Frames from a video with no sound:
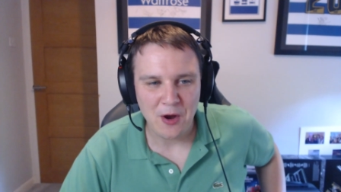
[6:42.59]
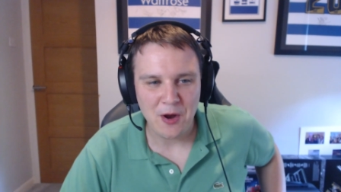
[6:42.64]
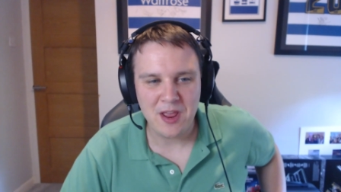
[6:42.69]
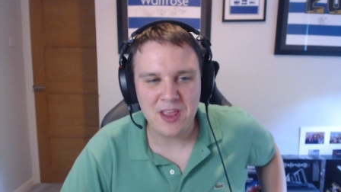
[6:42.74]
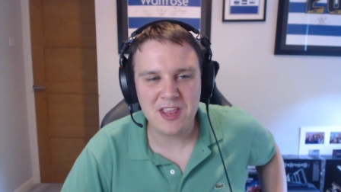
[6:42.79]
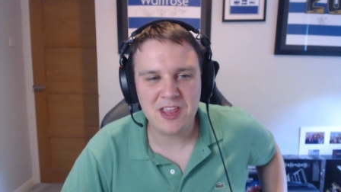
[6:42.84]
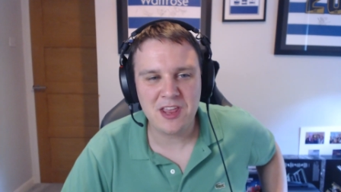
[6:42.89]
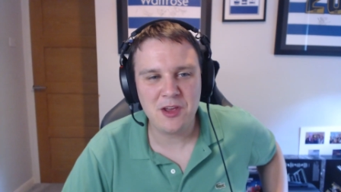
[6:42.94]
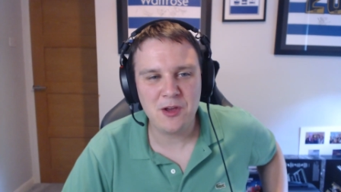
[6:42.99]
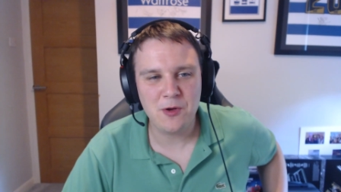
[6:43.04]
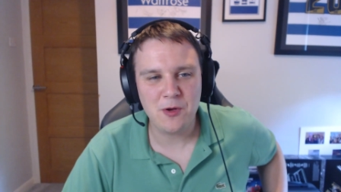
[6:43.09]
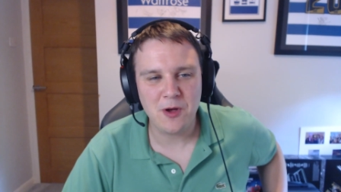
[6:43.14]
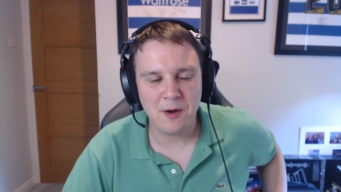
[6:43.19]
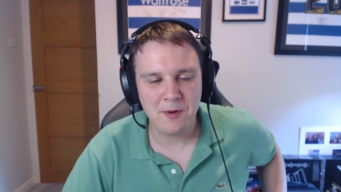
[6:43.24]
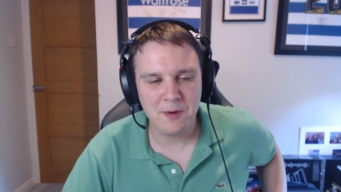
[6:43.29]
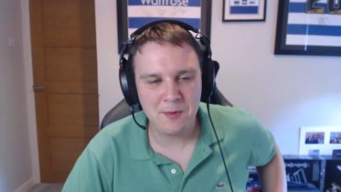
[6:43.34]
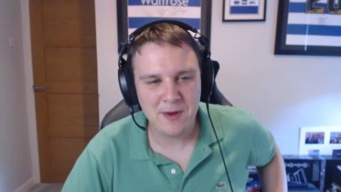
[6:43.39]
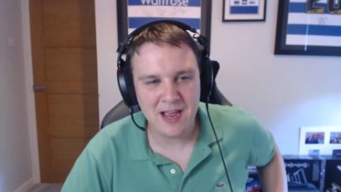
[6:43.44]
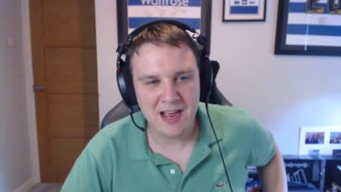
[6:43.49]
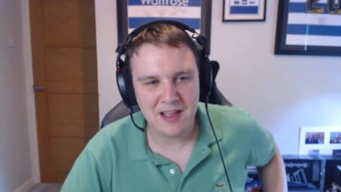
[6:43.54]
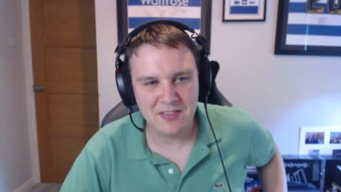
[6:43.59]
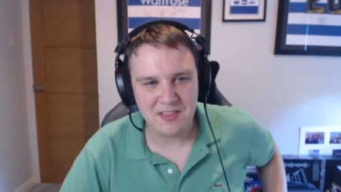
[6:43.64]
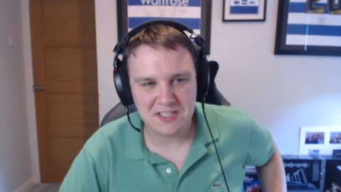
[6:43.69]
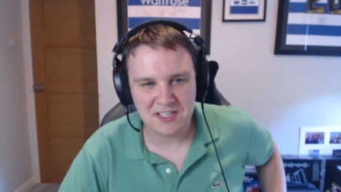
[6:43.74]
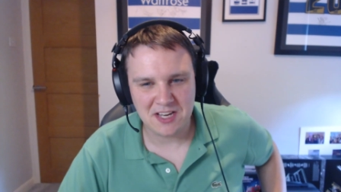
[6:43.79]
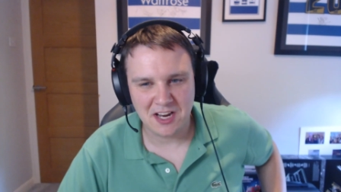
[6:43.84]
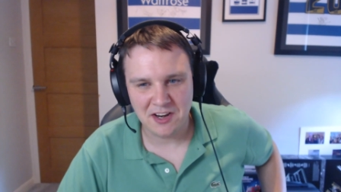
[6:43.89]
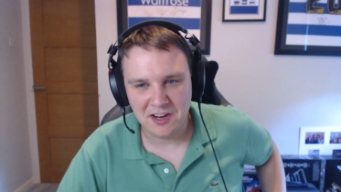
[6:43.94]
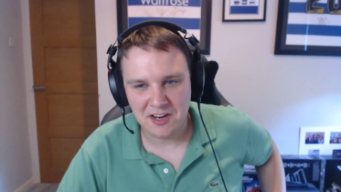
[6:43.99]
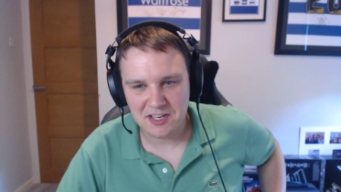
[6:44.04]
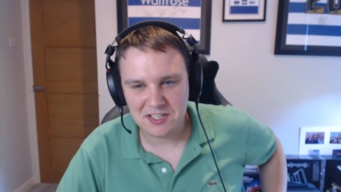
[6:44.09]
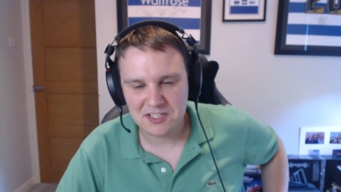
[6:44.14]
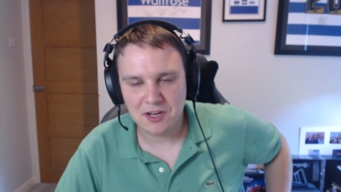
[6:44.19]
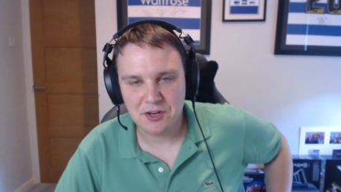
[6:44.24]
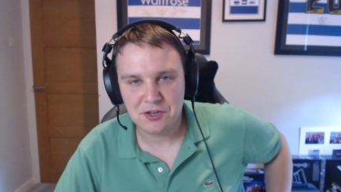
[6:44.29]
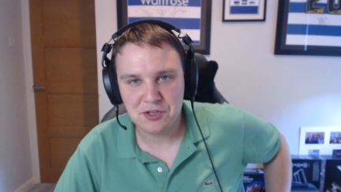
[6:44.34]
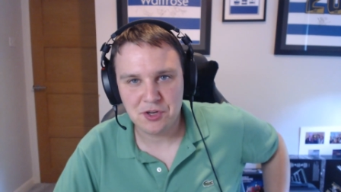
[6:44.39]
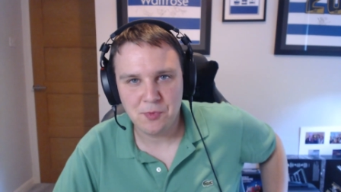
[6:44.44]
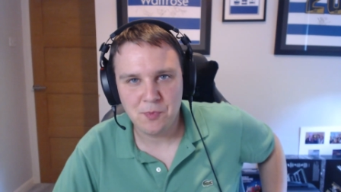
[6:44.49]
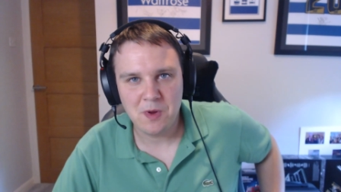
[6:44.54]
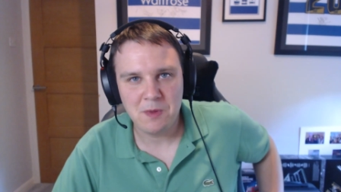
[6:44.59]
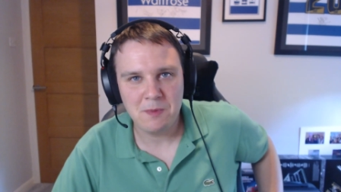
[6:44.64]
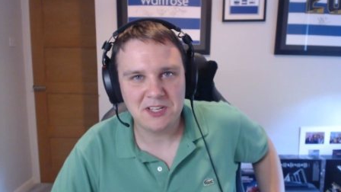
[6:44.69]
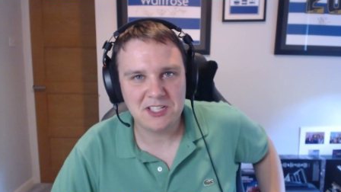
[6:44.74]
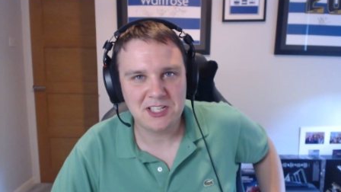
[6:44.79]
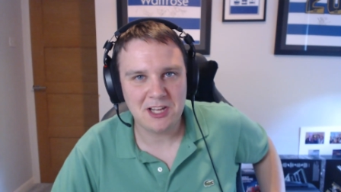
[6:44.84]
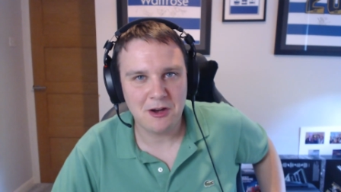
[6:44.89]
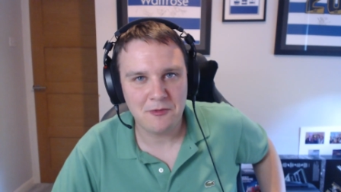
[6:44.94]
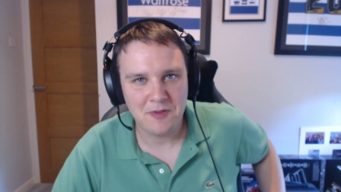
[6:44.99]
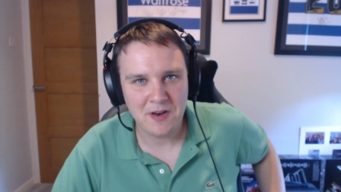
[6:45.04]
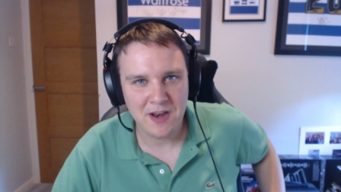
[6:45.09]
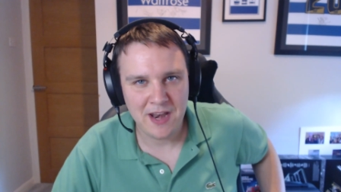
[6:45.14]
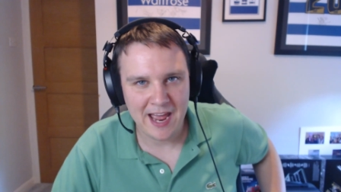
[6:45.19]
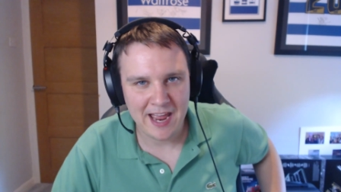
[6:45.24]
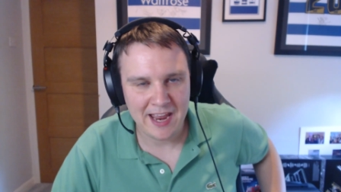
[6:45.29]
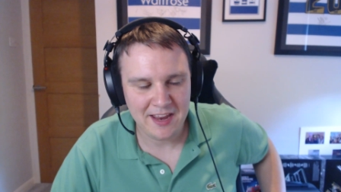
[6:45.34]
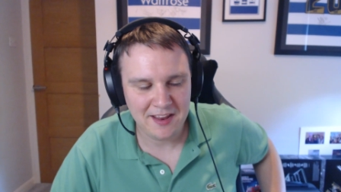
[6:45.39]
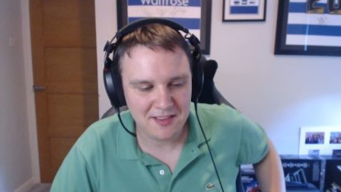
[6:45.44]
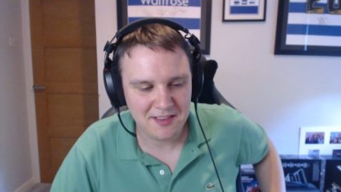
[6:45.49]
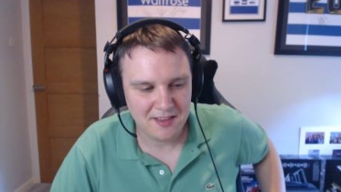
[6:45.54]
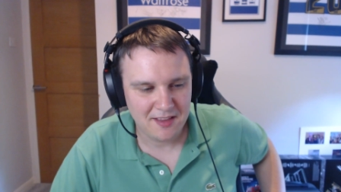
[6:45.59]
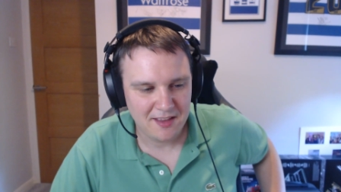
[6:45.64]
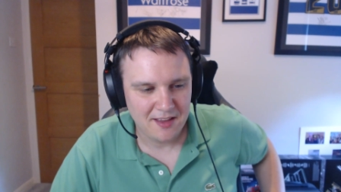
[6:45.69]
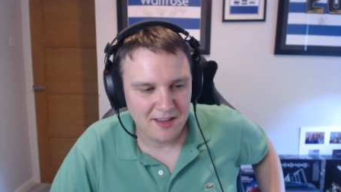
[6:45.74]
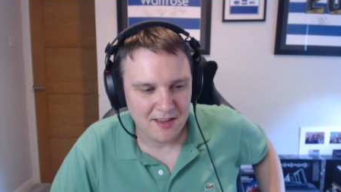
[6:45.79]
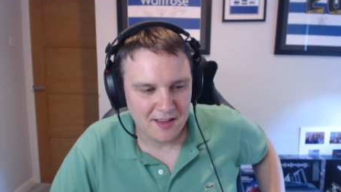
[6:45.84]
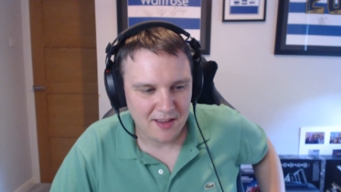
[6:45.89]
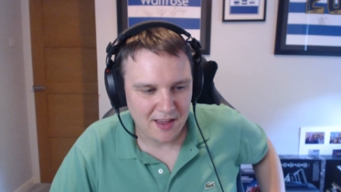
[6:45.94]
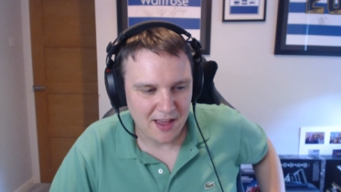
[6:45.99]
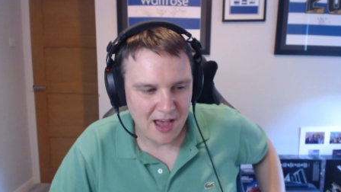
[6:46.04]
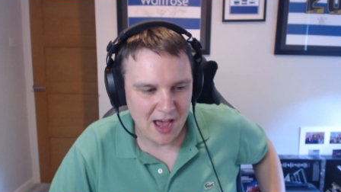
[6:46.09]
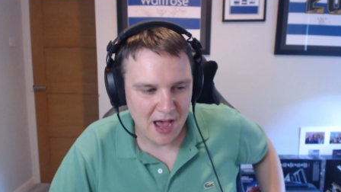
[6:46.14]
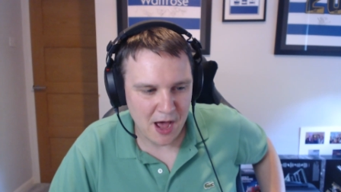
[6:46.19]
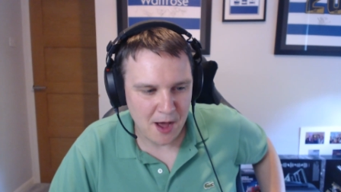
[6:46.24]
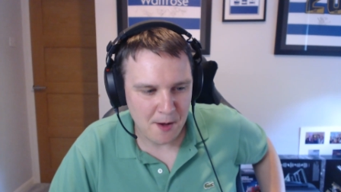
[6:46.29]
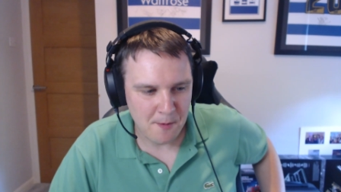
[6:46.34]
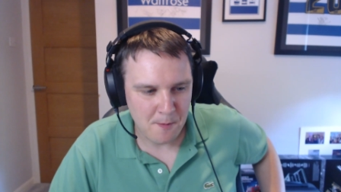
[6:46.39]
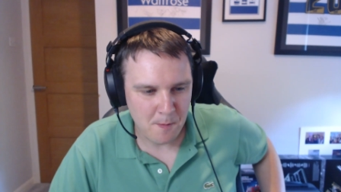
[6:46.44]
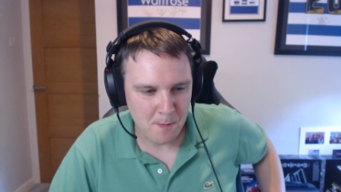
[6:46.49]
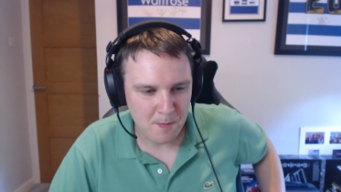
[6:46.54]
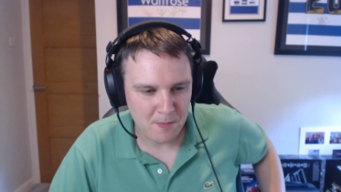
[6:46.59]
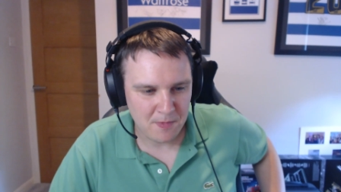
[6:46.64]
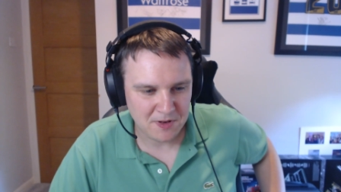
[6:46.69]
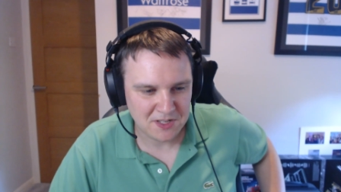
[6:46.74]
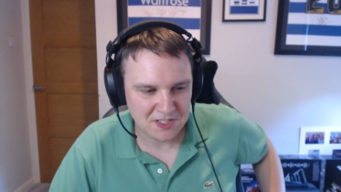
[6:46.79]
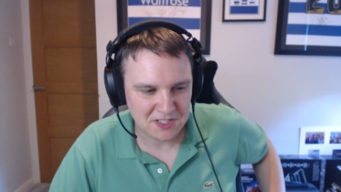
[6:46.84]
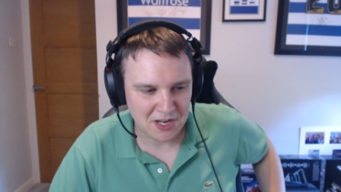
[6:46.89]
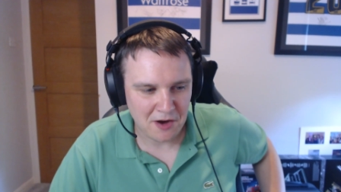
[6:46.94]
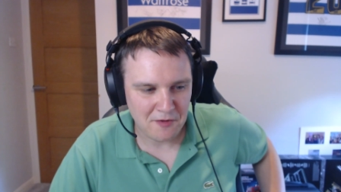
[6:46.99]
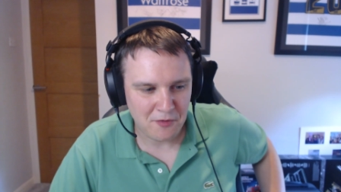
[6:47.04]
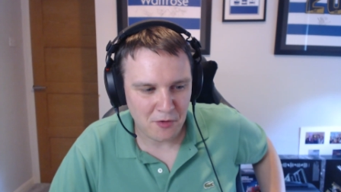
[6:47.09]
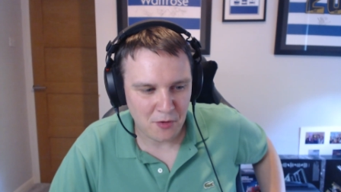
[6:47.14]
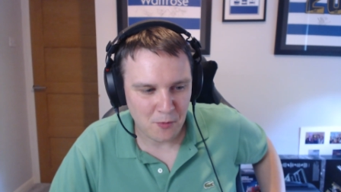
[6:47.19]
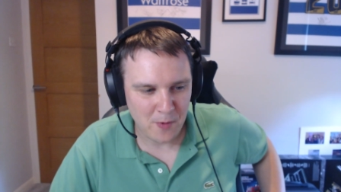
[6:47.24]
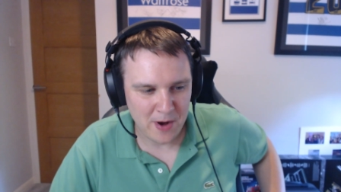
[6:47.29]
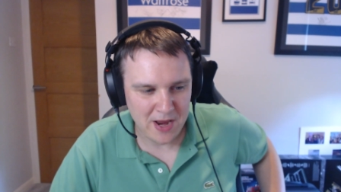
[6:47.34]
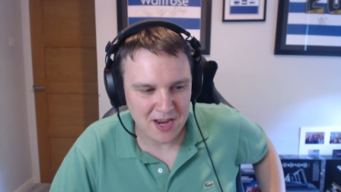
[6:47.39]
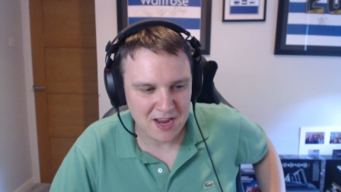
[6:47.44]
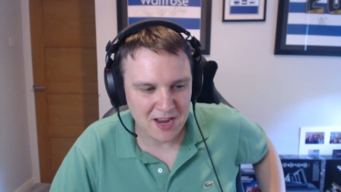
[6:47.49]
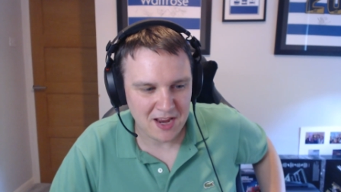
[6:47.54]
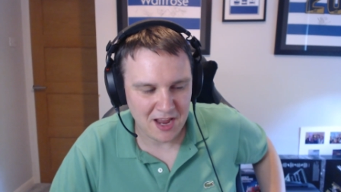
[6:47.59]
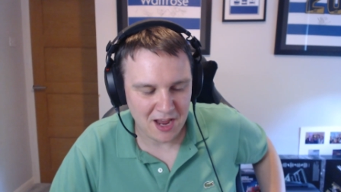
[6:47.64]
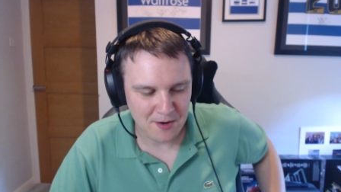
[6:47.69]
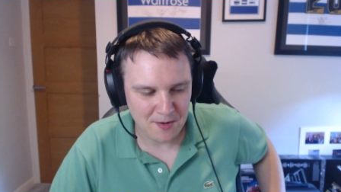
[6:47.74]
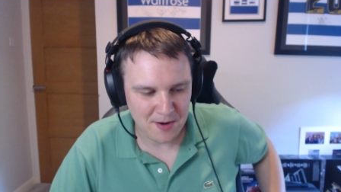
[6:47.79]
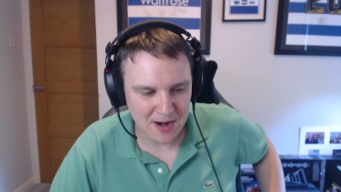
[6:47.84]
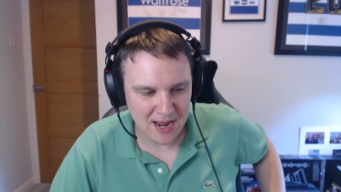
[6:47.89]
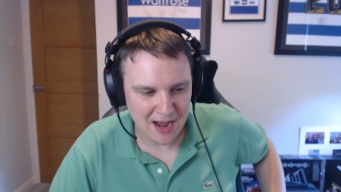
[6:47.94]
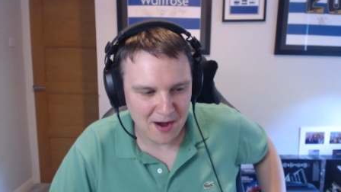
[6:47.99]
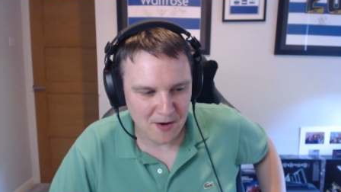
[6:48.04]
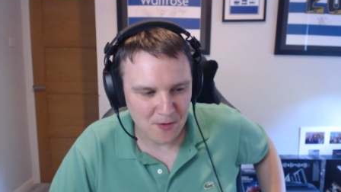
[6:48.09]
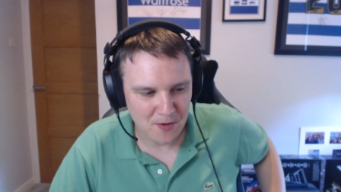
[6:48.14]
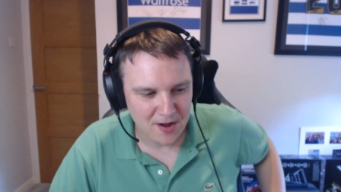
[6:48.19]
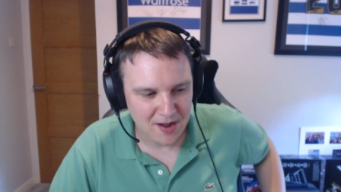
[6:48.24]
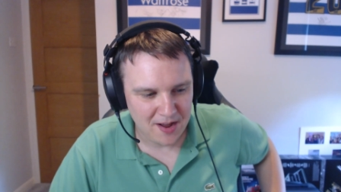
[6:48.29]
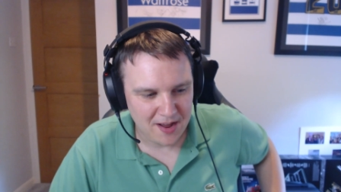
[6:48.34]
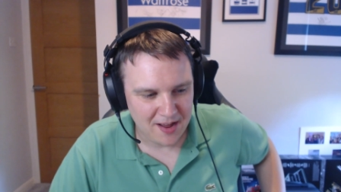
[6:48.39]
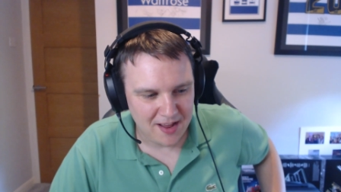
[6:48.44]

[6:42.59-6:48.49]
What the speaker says: We had this kind of discussion with myself and Nath just over a week ago now.